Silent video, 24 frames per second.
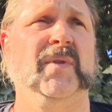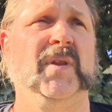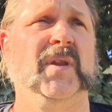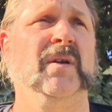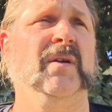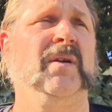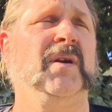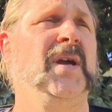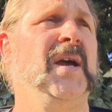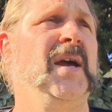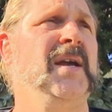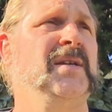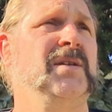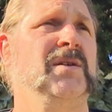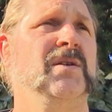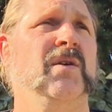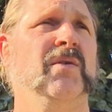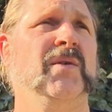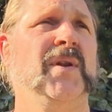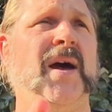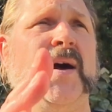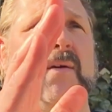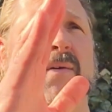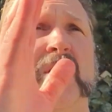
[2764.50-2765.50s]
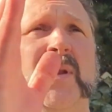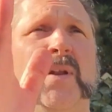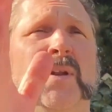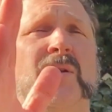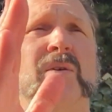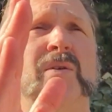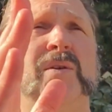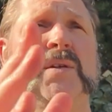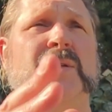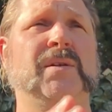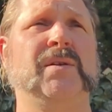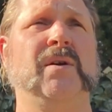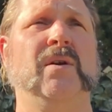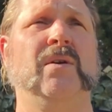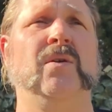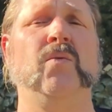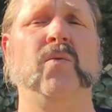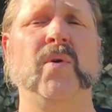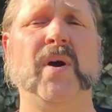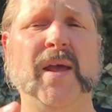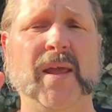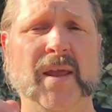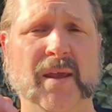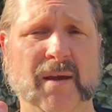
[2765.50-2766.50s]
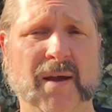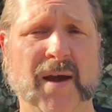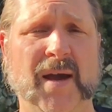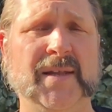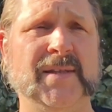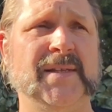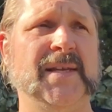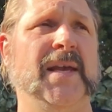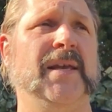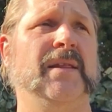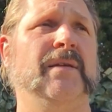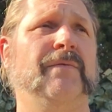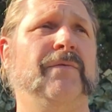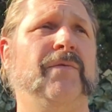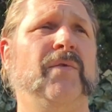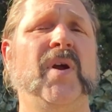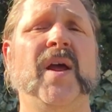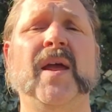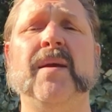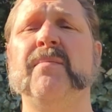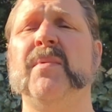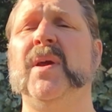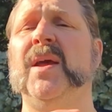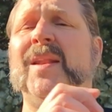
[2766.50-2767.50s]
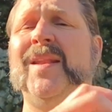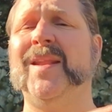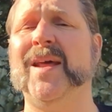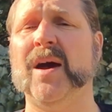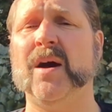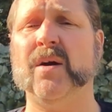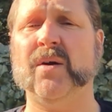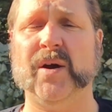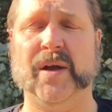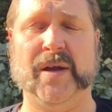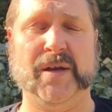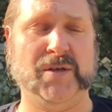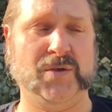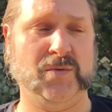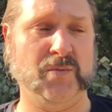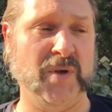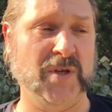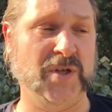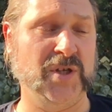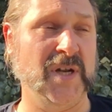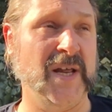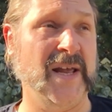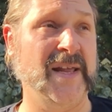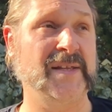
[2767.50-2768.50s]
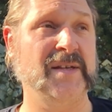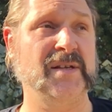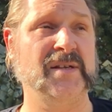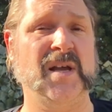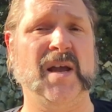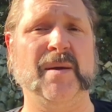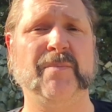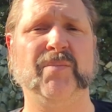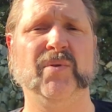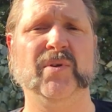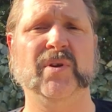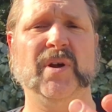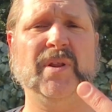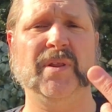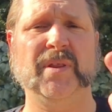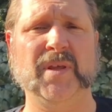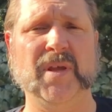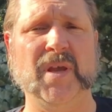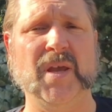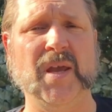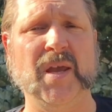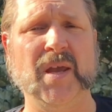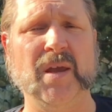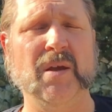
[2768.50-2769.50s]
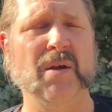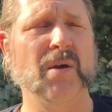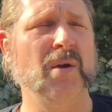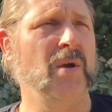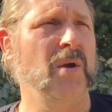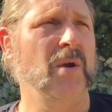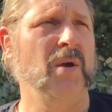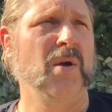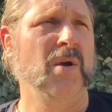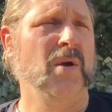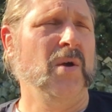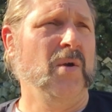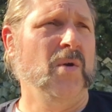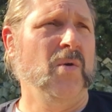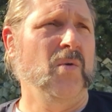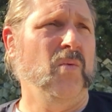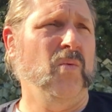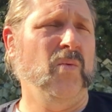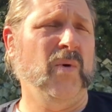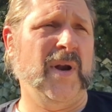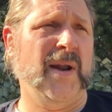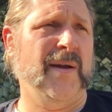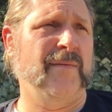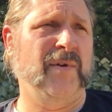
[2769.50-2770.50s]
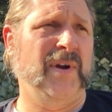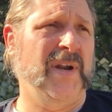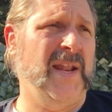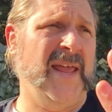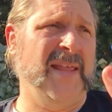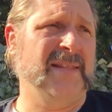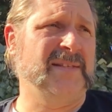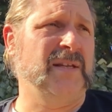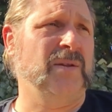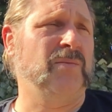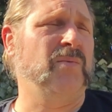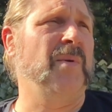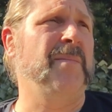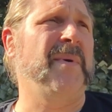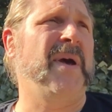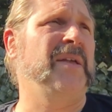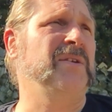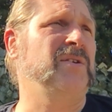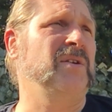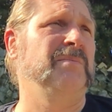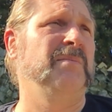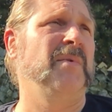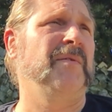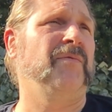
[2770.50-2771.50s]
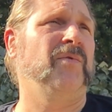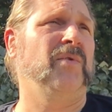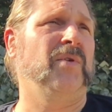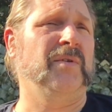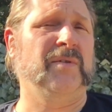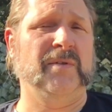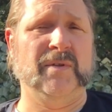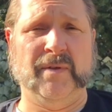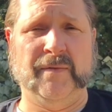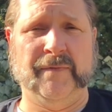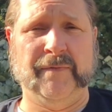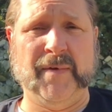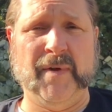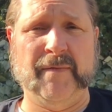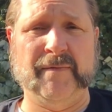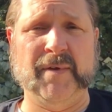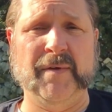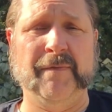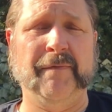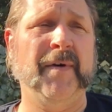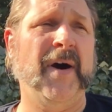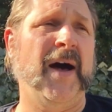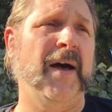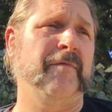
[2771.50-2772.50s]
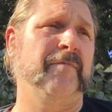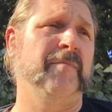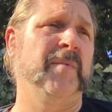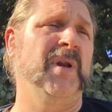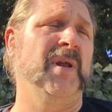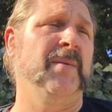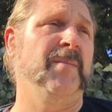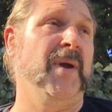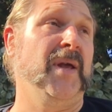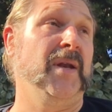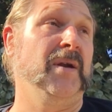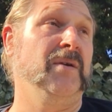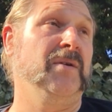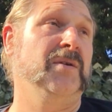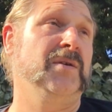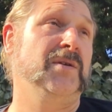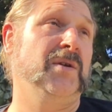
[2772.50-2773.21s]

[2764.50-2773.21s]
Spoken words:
Okay, so now it looks a certain way. I take the frame, and now I switch lenses. I put on the whatever lens that we mentioned before, the 55 millimeter.